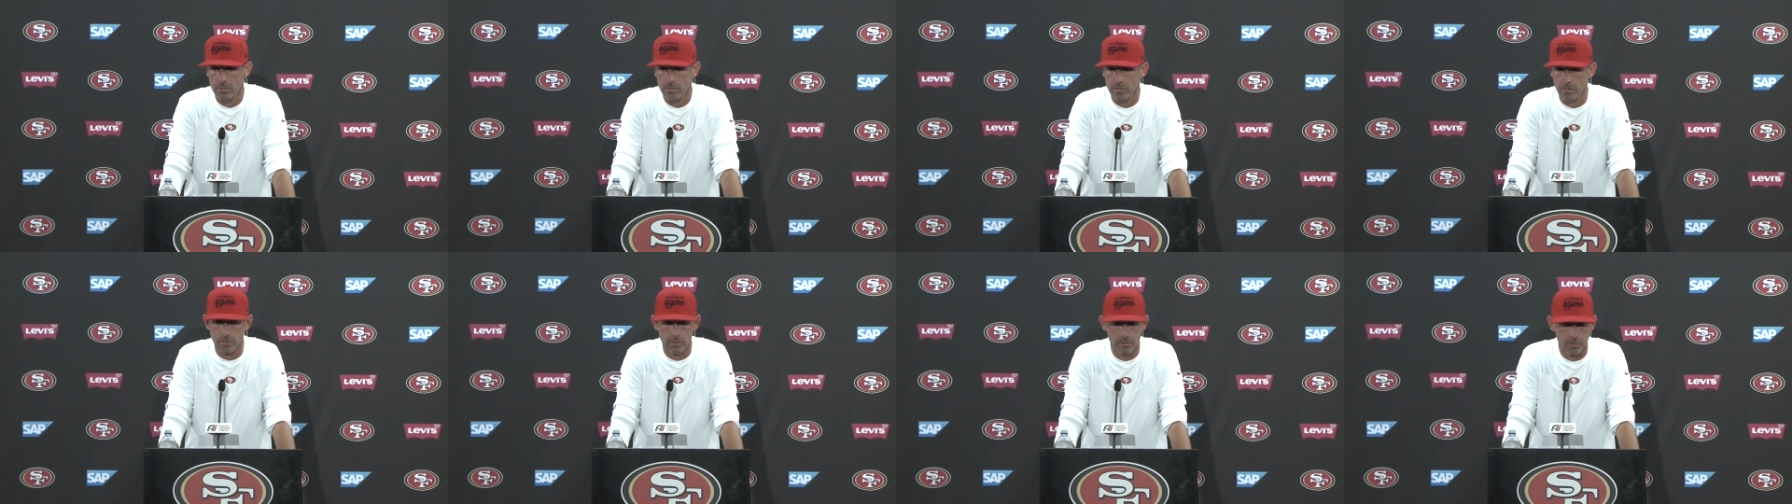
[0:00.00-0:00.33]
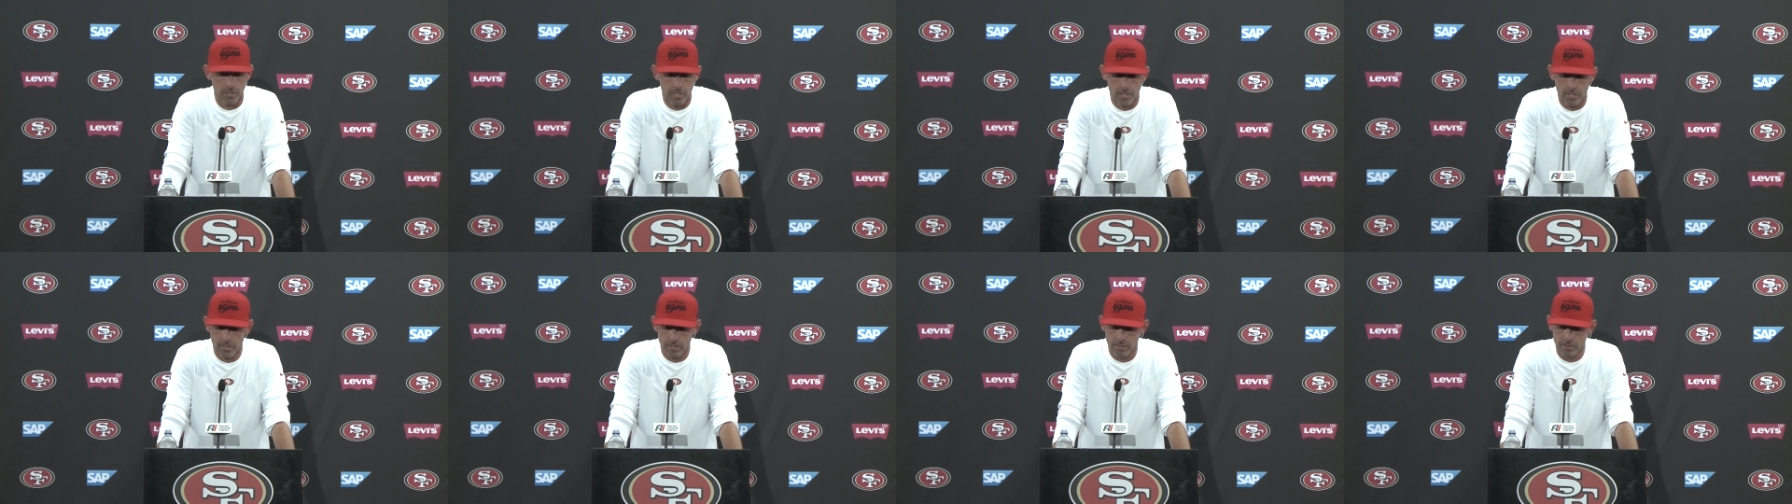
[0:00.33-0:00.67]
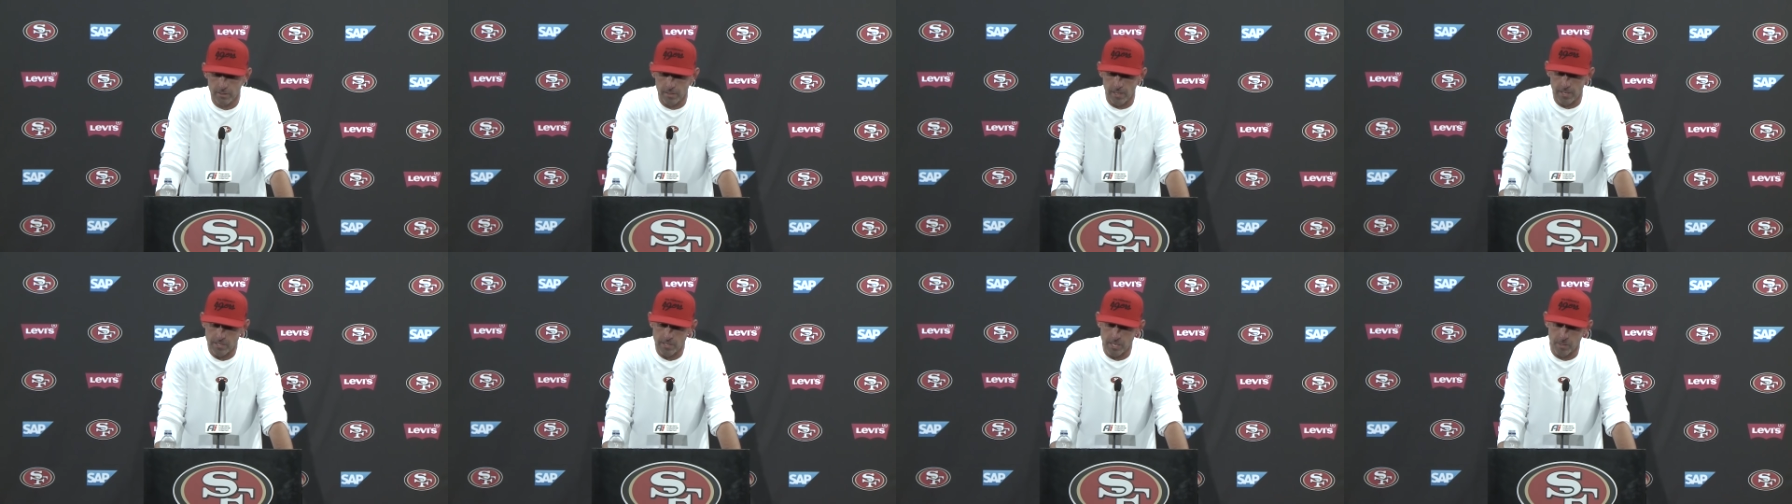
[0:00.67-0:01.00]
So it's
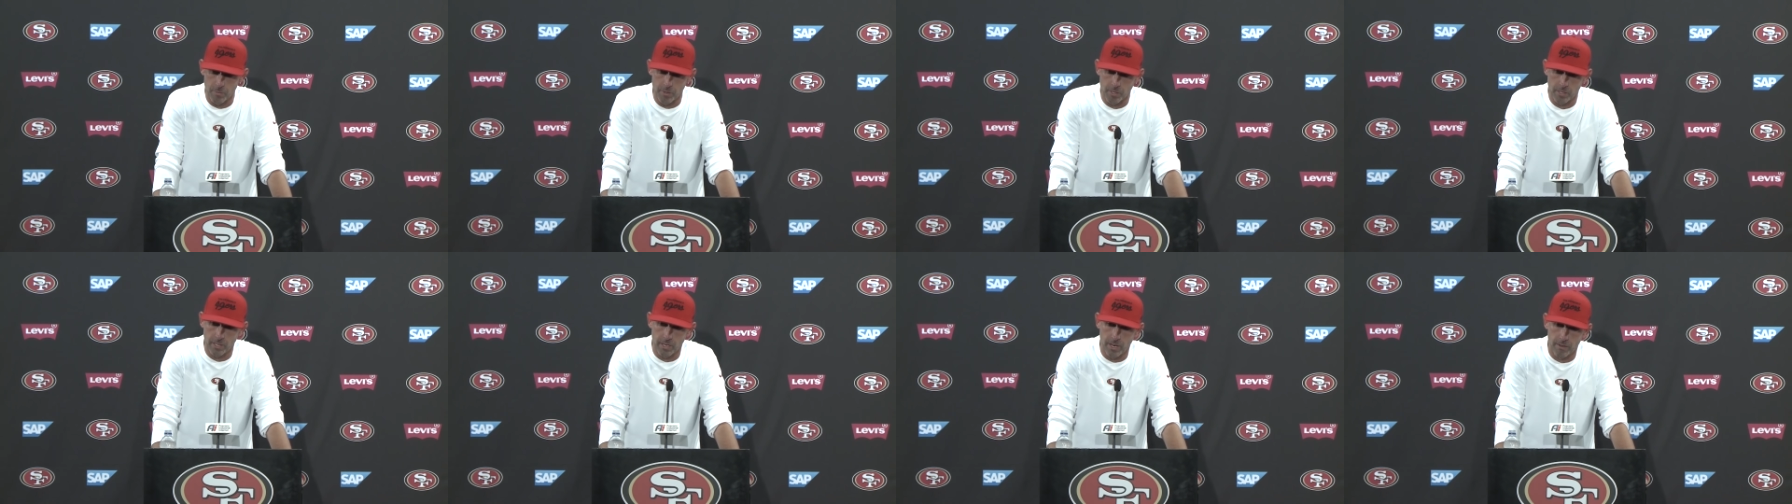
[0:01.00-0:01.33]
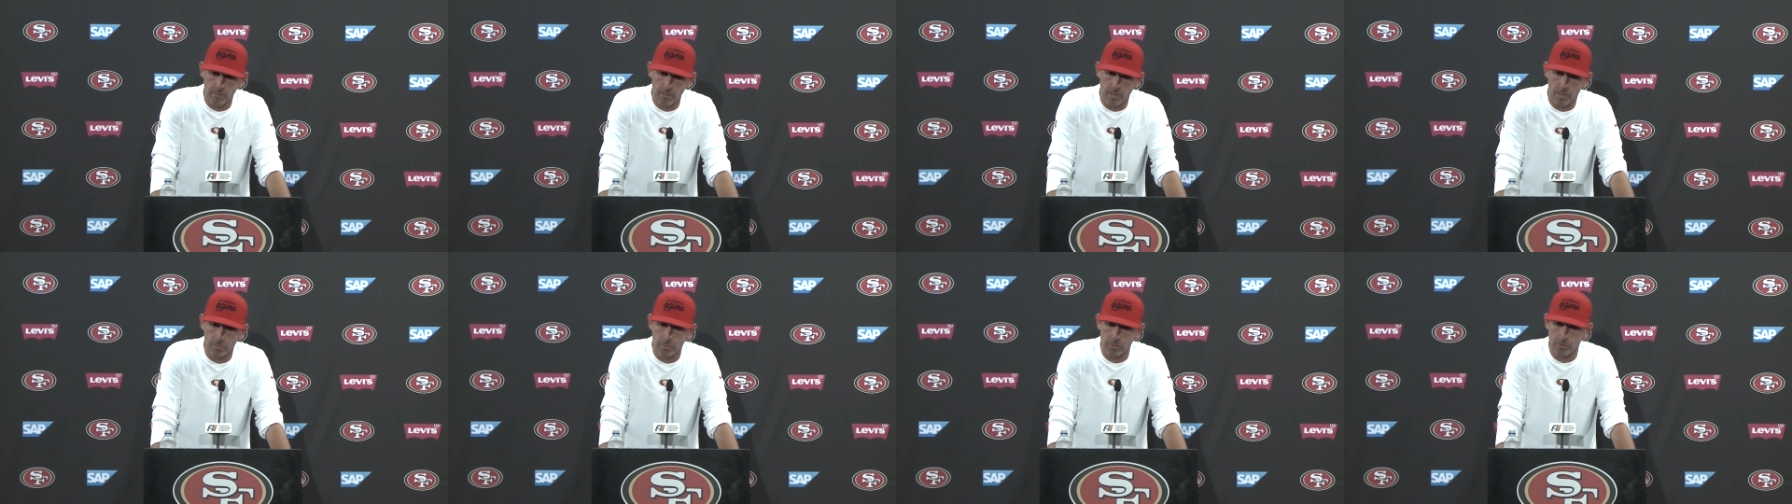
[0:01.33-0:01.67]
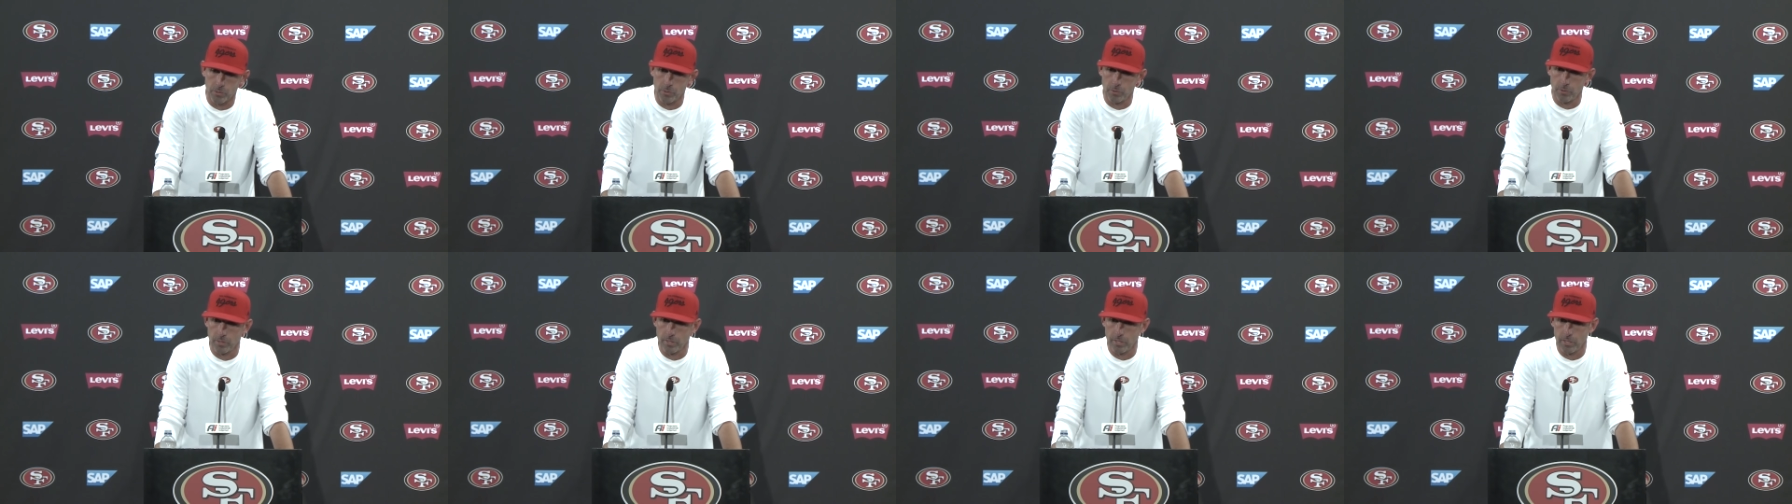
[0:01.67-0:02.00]
the last time you can have the
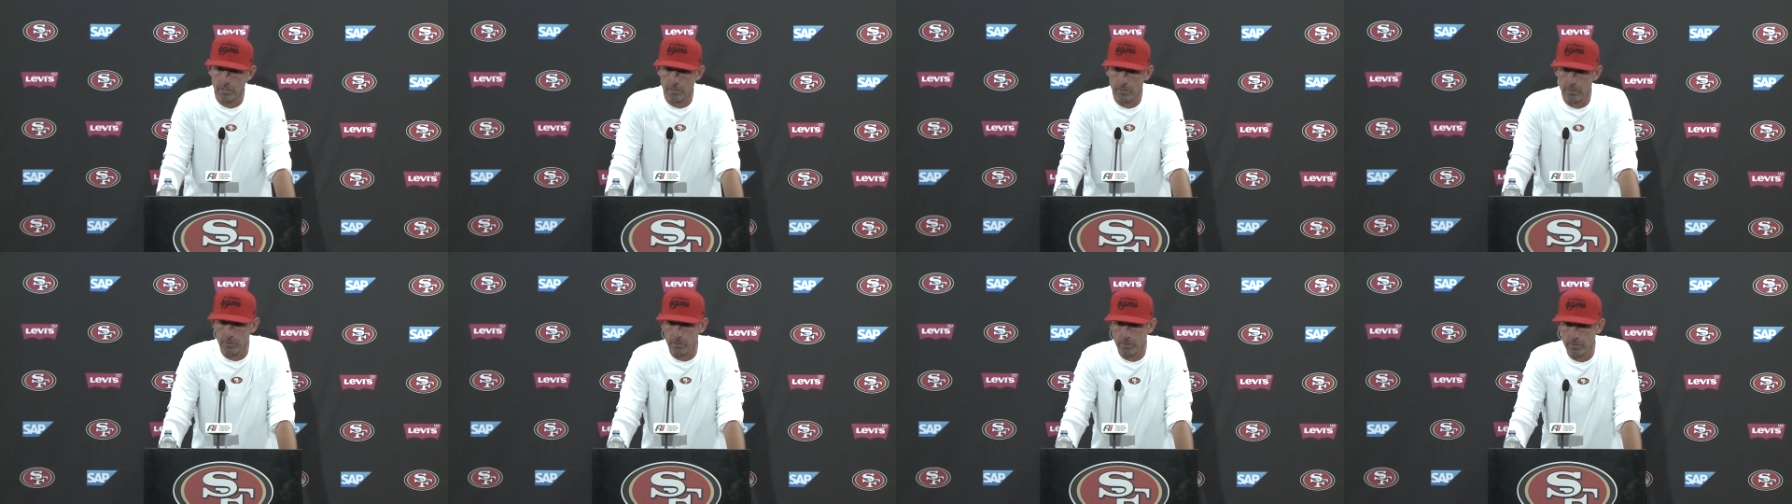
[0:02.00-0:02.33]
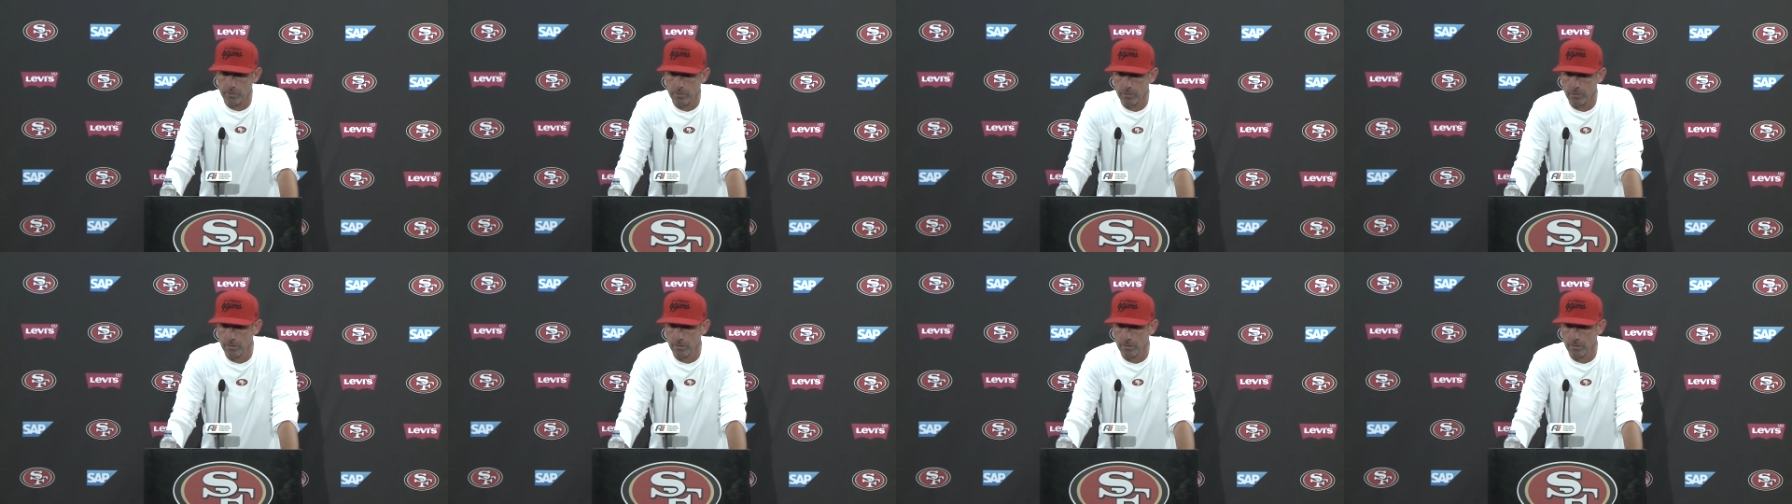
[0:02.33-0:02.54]
opportunity to do it.